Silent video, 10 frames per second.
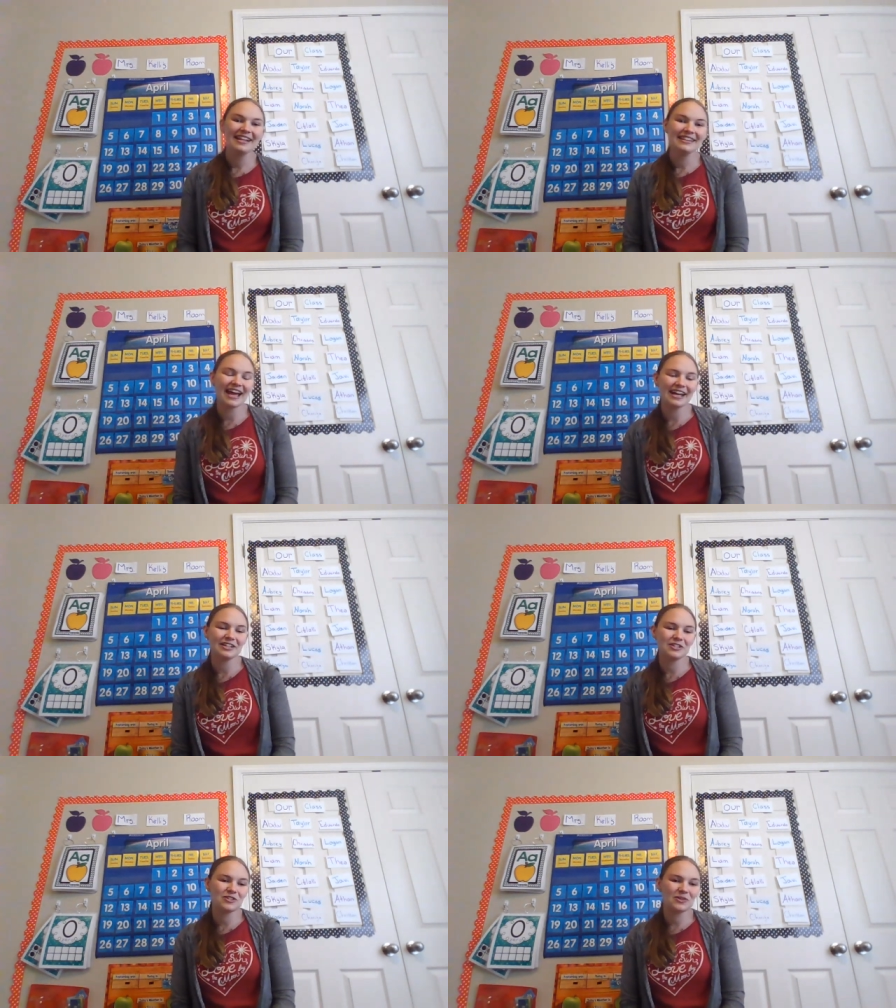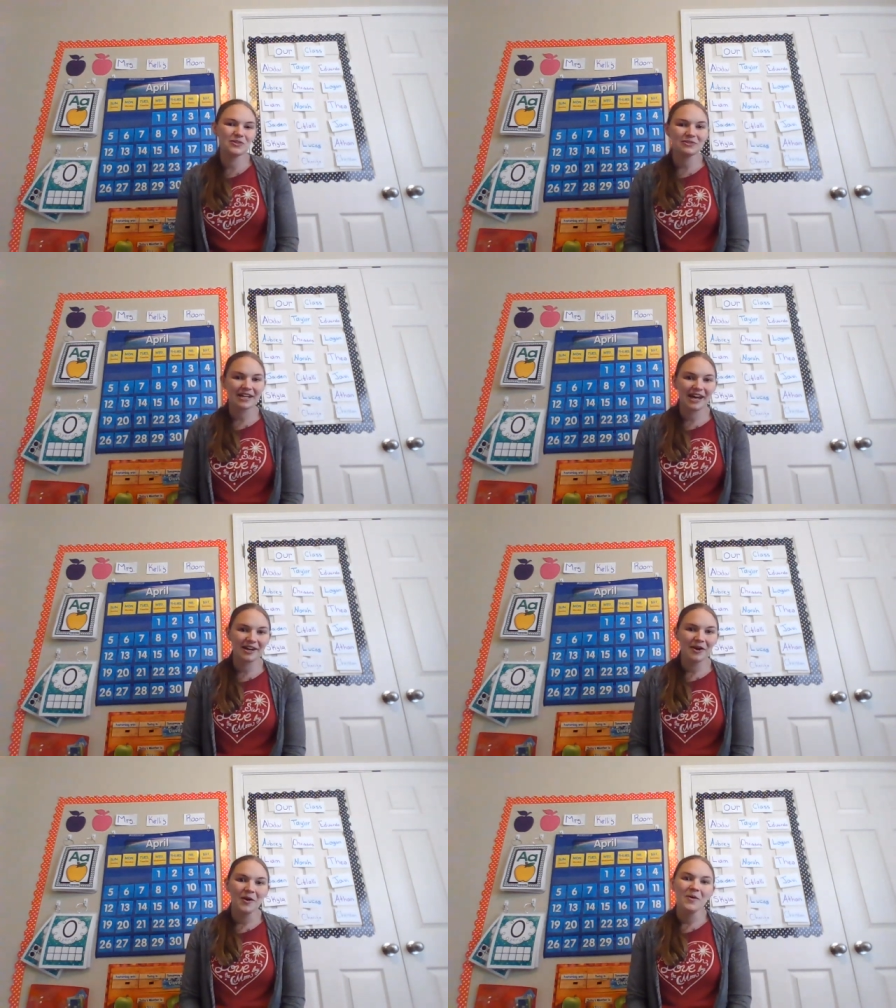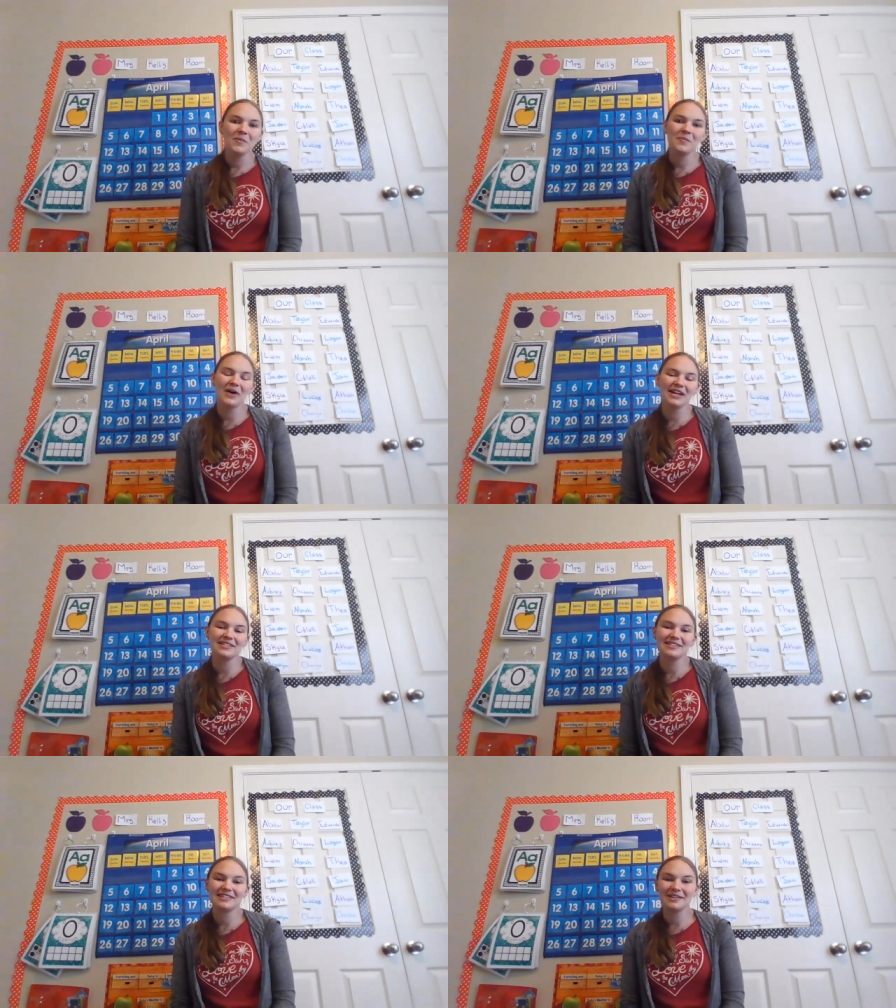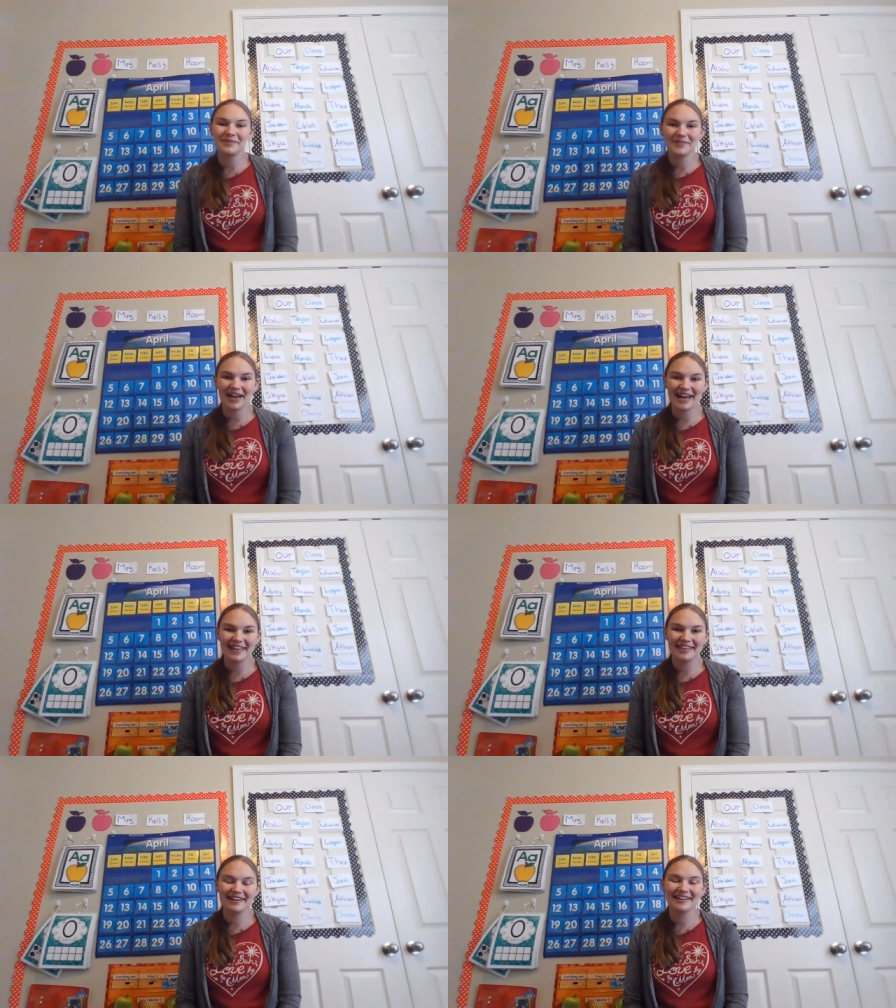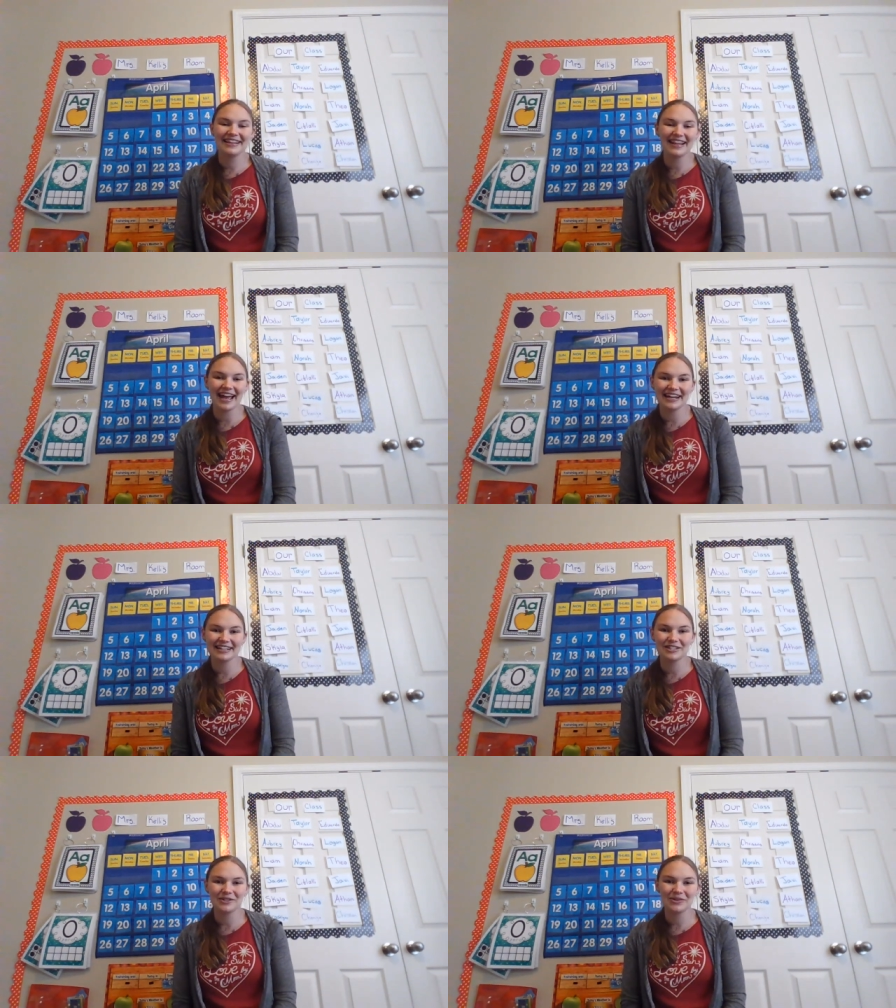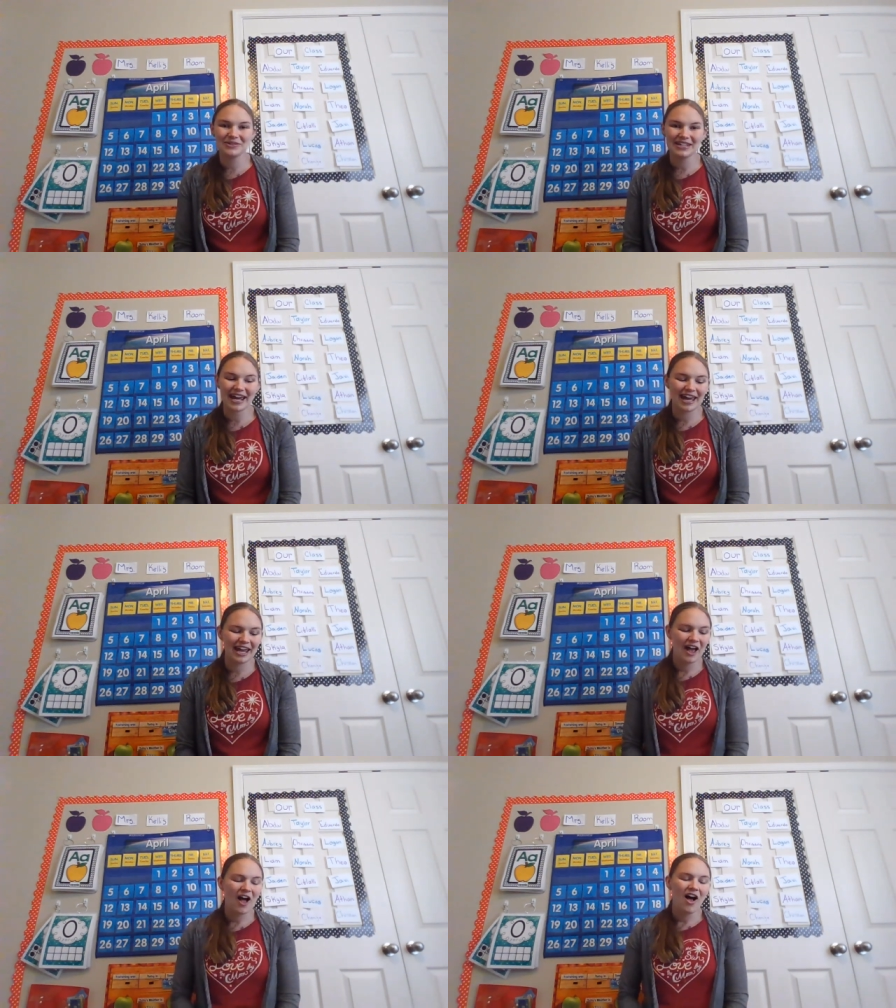Like today? What's the weather like today?